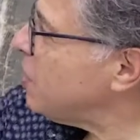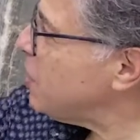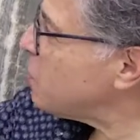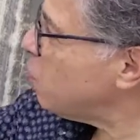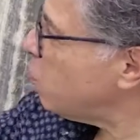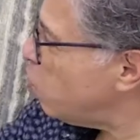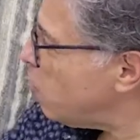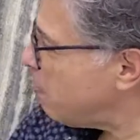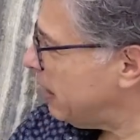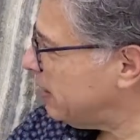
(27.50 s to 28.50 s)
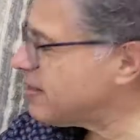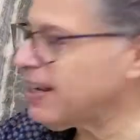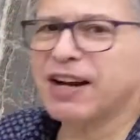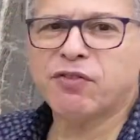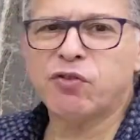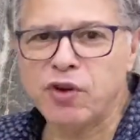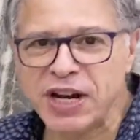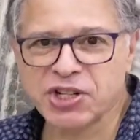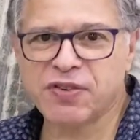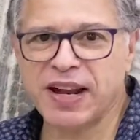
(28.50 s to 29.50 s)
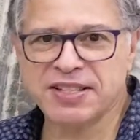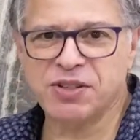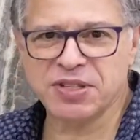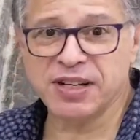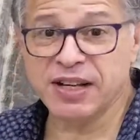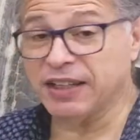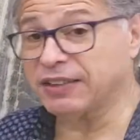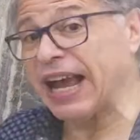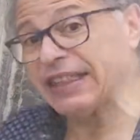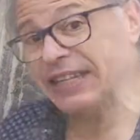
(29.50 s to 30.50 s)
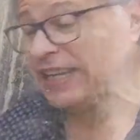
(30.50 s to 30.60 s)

these ribbons of rich translucent color. And the